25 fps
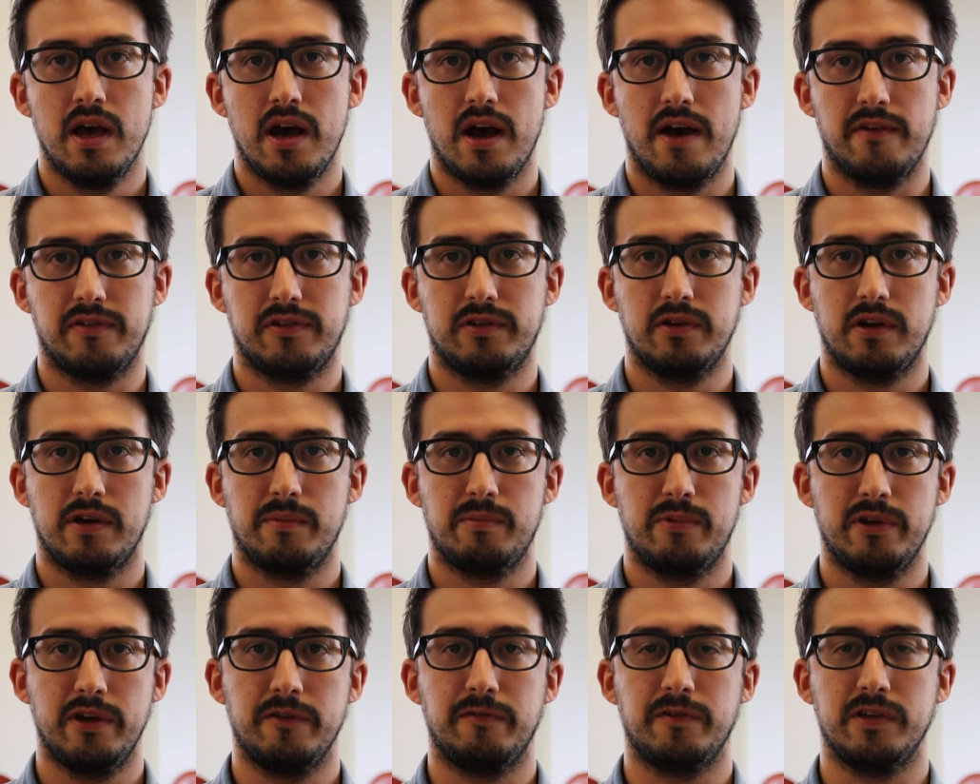After a
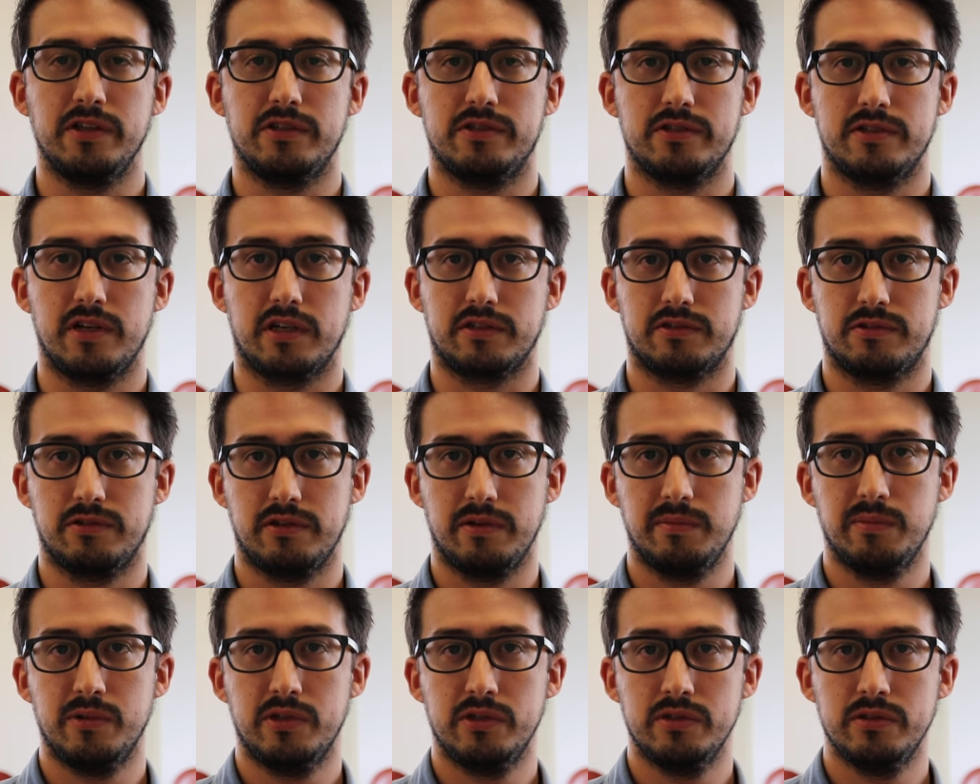brief
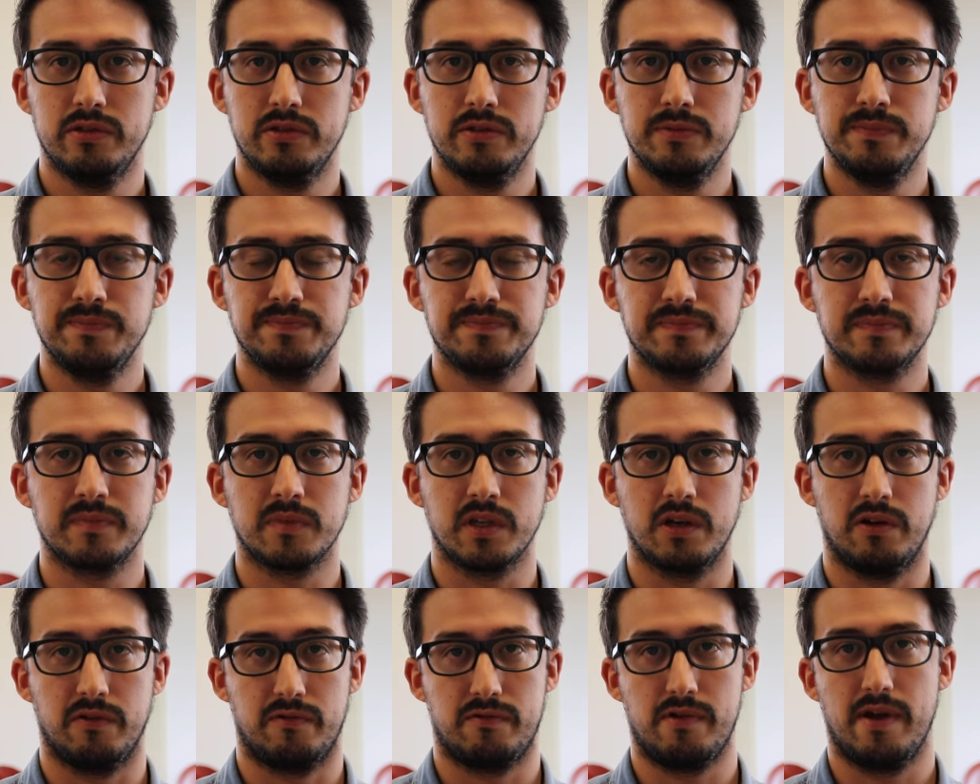introductory module
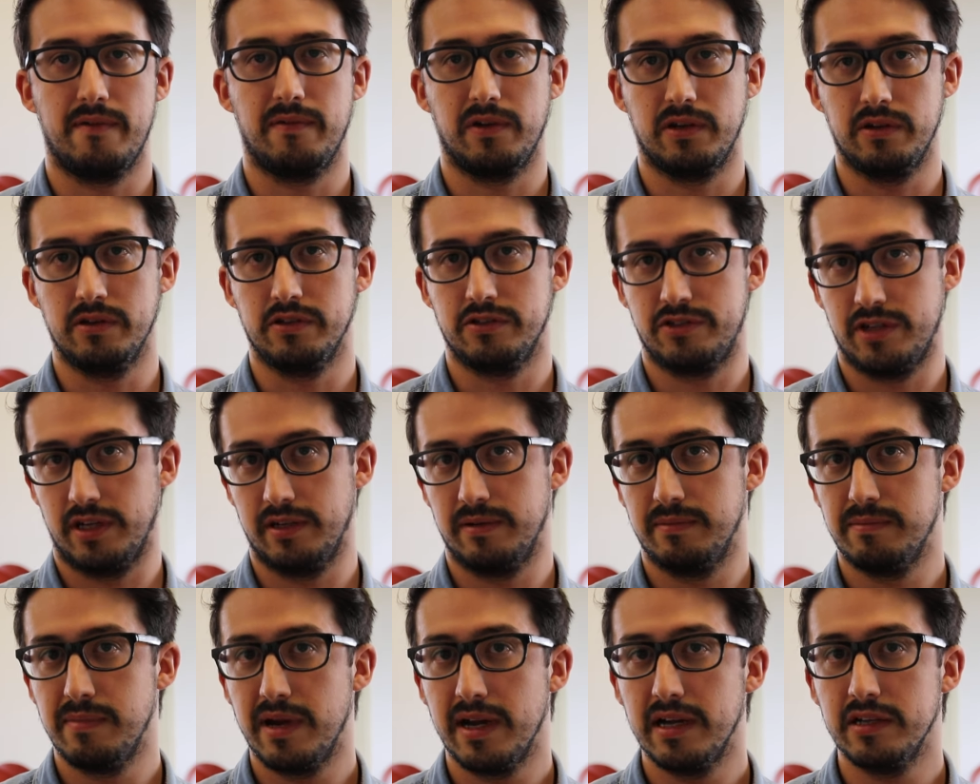of Revenue and
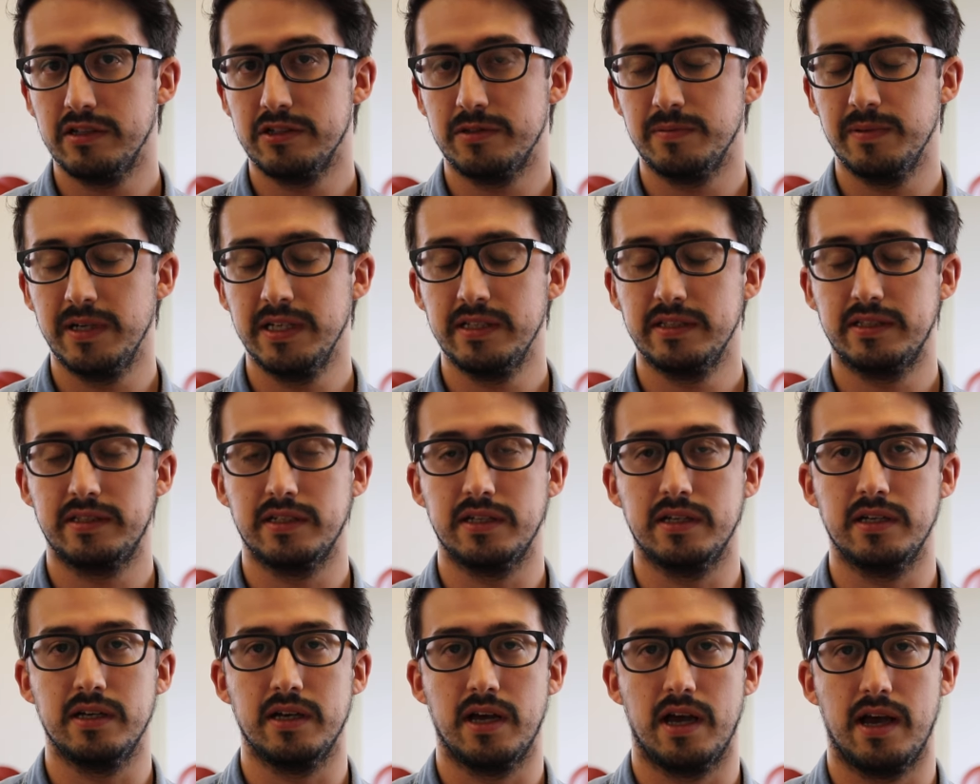Channel Management
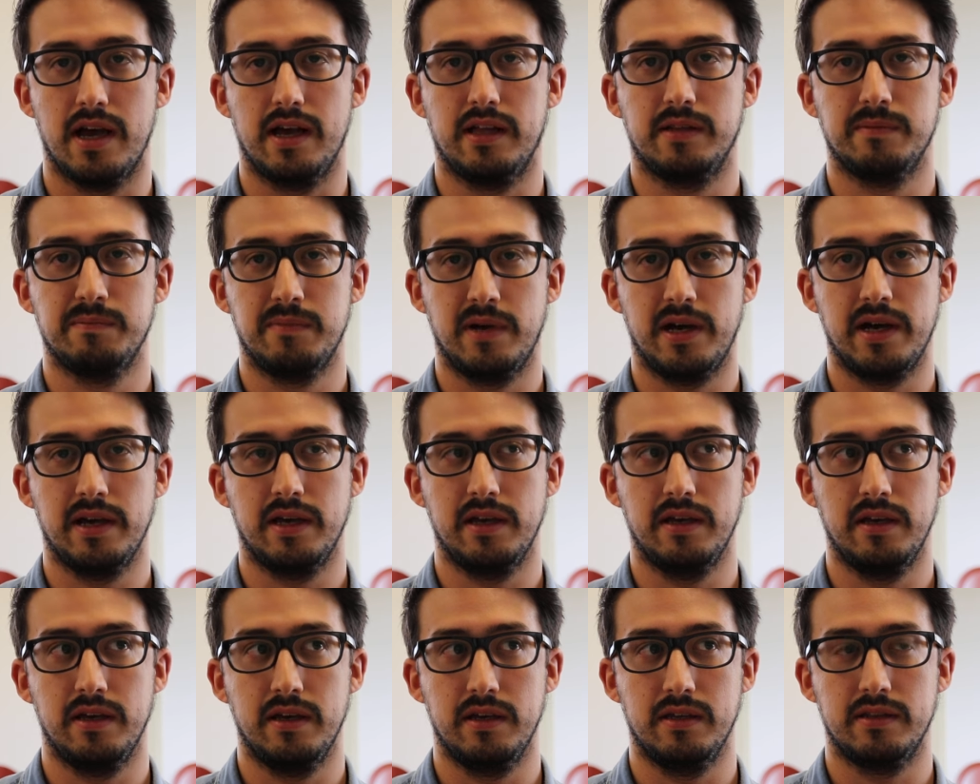uh, held
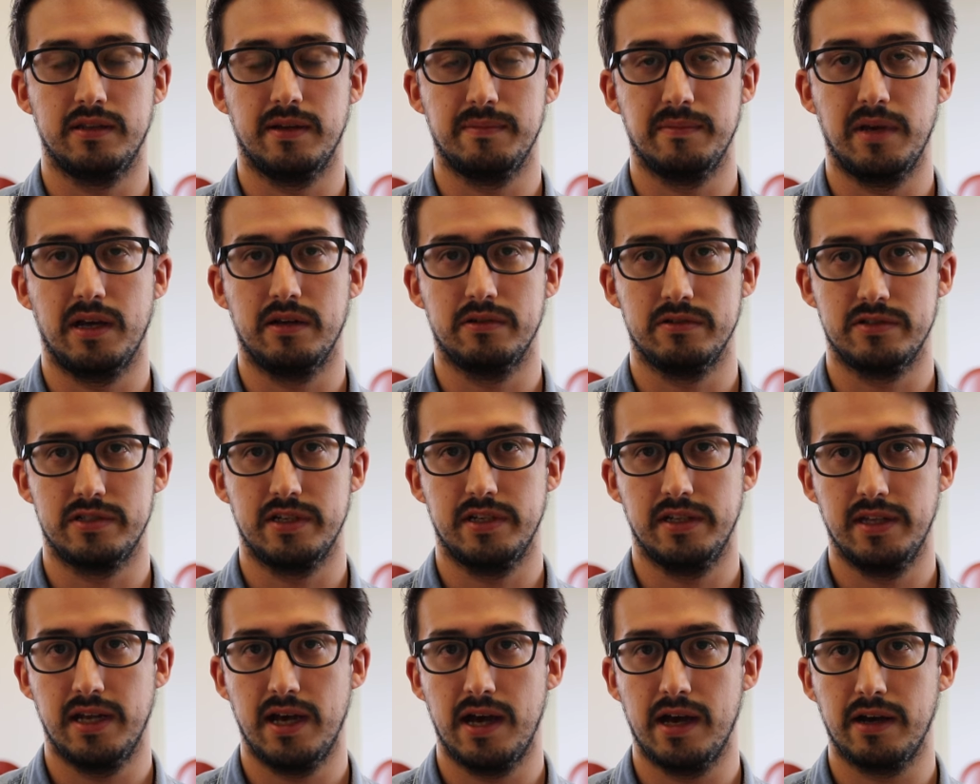by Damiano
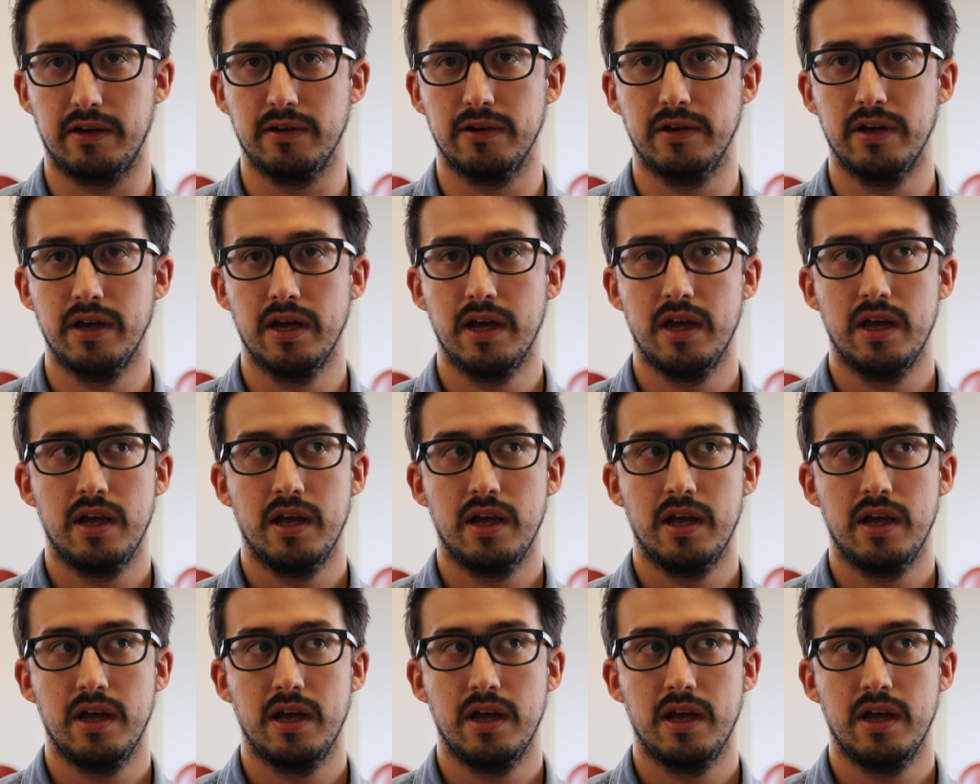Zennaro,